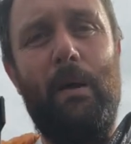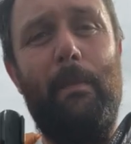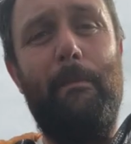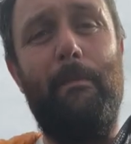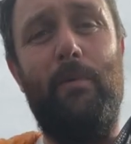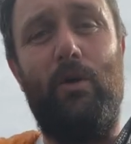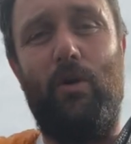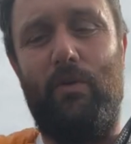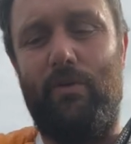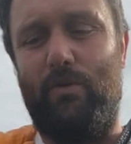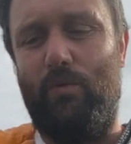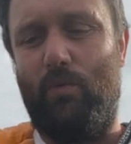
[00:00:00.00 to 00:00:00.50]

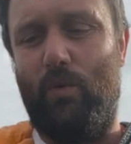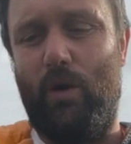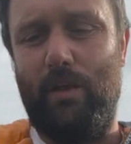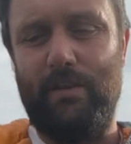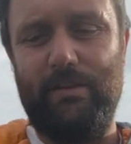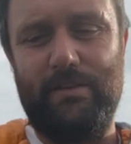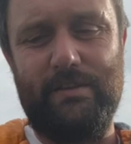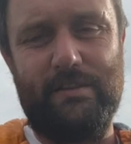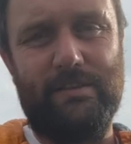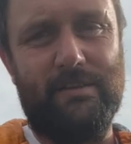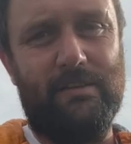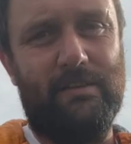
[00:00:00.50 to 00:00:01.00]
more than
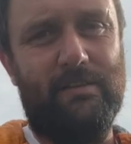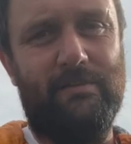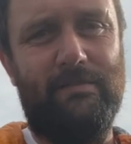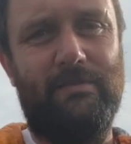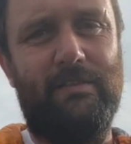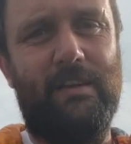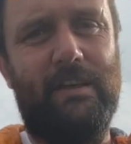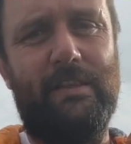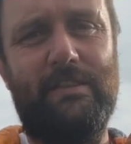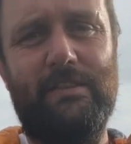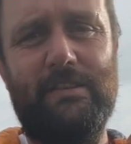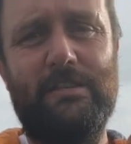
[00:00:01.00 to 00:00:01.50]
one
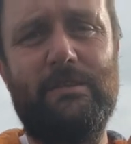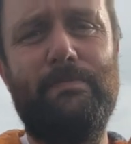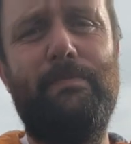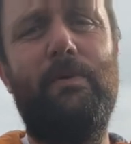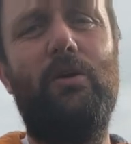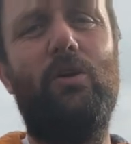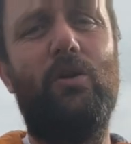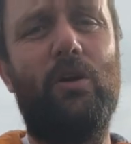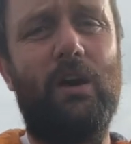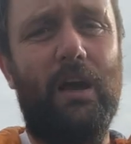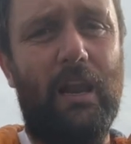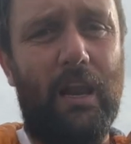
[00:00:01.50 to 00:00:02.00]
stuff like the
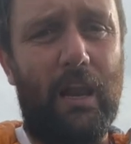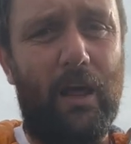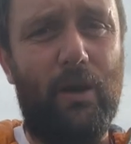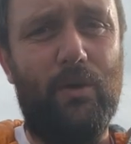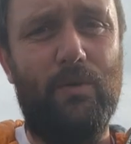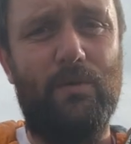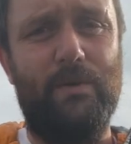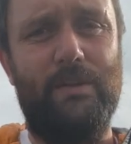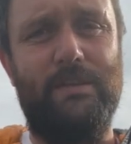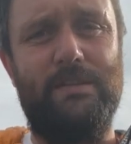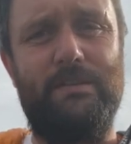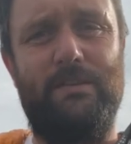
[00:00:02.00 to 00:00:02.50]
spork
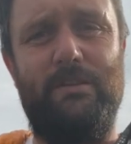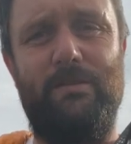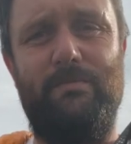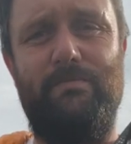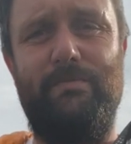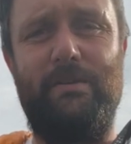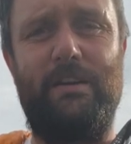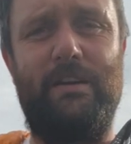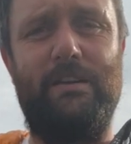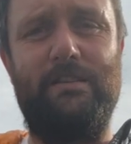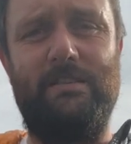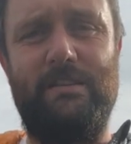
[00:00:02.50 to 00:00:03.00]
alone is good
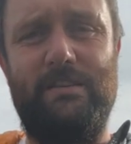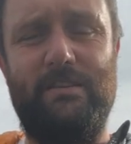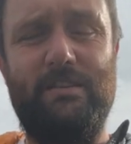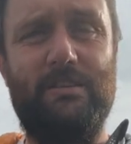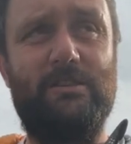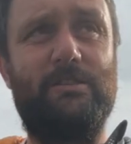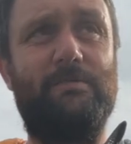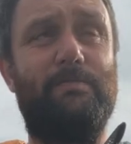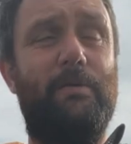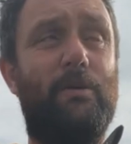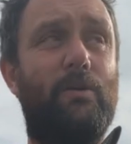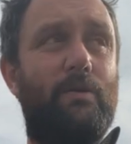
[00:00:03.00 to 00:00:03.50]
because it's
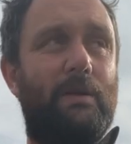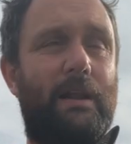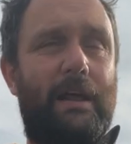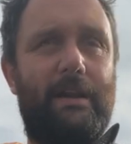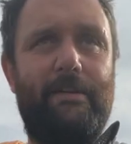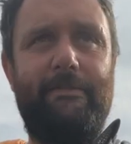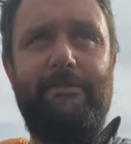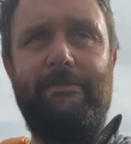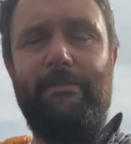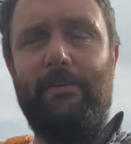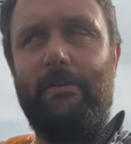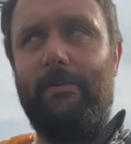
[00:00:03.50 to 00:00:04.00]
a spoon
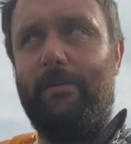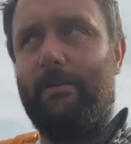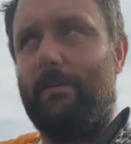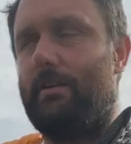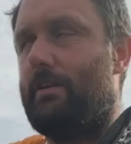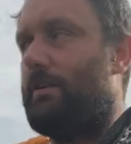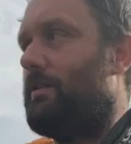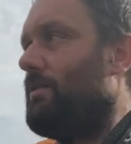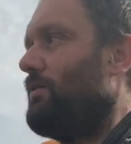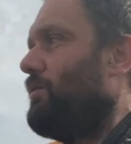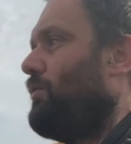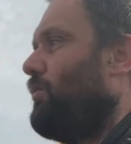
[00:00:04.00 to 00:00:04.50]
and a
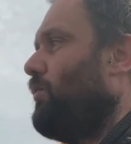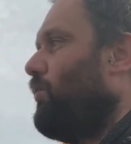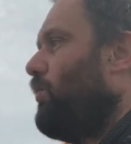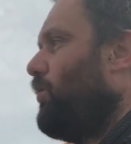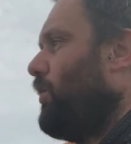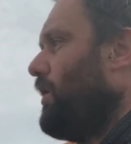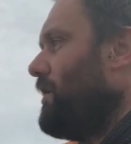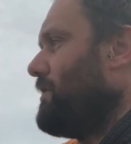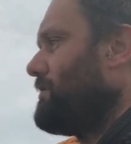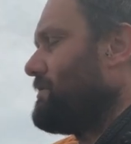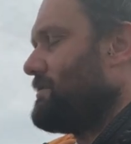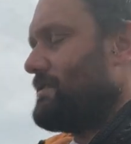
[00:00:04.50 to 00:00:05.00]
fork
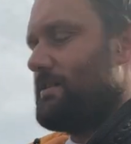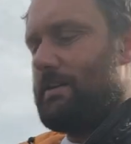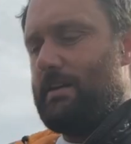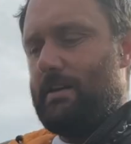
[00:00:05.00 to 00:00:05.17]
what